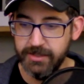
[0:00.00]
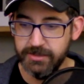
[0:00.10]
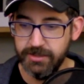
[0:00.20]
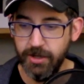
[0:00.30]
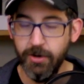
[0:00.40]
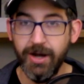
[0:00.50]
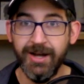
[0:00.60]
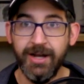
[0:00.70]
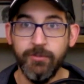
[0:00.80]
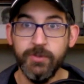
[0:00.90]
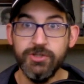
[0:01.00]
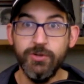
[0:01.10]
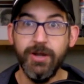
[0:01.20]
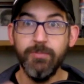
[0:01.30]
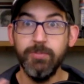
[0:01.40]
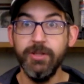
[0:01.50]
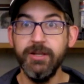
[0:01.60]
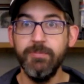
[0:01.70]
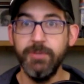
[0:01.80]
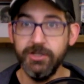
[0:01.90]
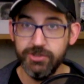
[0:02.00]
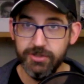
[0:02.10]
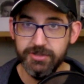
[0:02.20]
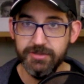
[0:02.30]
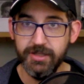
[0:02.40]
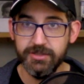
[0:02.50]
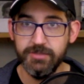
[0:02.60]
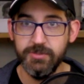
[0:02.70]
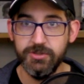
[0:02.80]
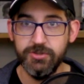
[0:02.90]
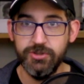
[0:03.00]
So we do have plenty of pictures, thanks to Mr.